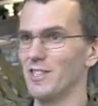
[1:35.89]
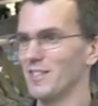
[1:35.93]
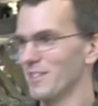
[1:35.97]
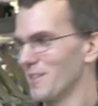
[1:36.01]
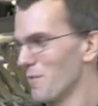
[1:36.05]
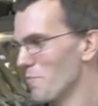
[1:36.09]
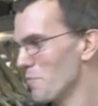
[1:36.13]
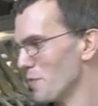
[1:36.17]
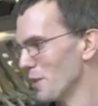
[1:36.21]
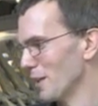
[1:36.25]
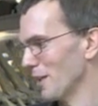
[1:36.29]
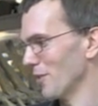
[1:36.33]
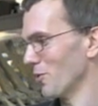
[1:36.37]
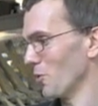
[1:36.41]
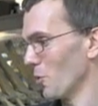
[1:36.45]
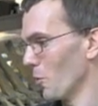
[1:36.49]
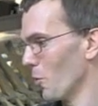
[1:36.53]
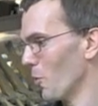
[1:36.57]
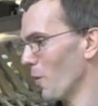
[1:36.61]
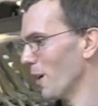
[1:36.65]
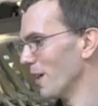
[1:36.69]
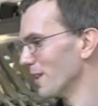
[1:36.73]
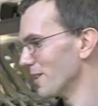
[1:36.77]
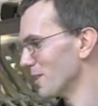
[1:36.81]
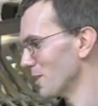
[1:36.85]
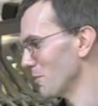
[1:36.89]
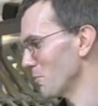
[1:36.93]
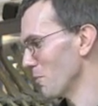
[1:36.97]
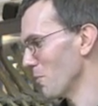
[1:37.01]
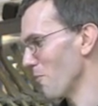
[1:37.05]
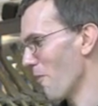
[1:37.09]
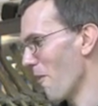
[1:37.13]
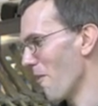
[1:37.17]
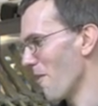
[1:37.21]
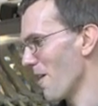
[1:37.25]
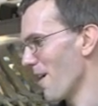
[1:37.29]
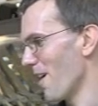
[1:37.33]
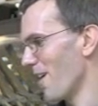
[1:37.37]
It's something that's always going to
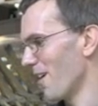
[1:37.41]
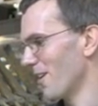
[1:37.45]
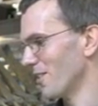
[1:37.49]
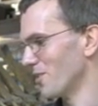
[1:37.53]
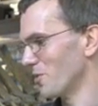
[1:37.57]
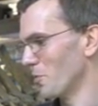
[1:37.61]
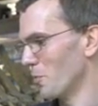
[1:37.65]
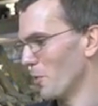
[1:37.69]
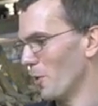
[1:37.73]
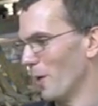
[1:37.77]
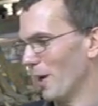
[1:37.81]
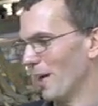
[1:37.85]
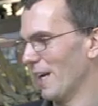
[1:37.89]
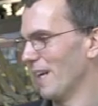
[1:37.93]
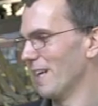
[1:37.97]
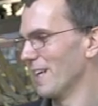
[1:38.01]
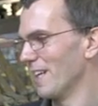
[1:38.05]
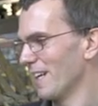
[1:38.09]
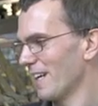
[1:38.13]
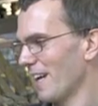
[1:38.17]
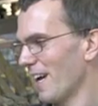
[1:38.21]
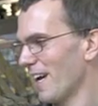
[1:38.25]
be very hard to put in a